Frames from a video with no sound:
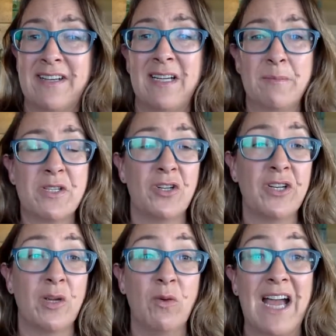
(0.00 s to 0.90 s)

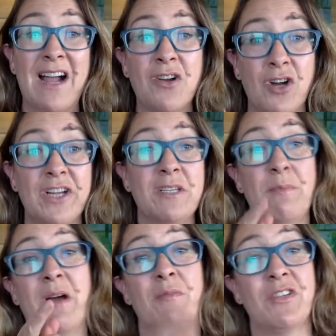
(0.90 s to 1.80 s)
Absolutely. We are going to
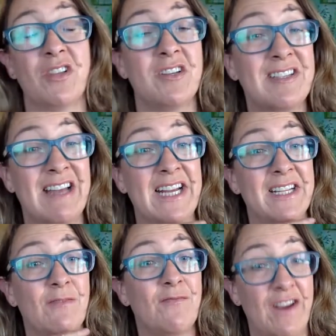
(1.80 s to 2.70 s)
publish those
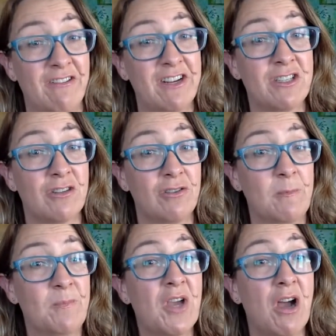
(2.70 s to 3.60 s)
dates very
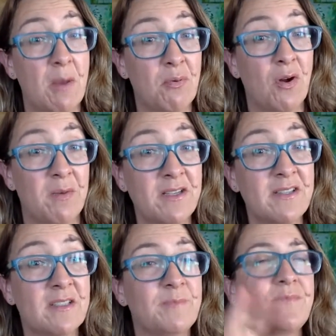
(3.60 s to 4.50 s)
soon, I
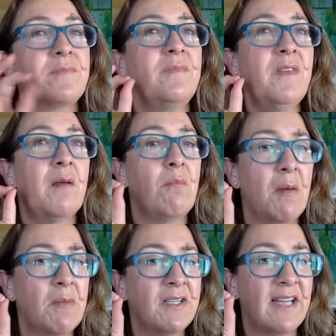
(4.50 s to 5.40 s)
promise.
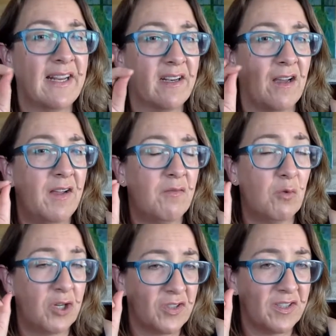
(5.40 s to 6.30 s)
Mum and Dad and I have
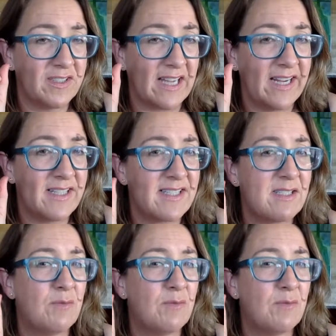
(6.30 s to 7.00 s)
worked on the dates.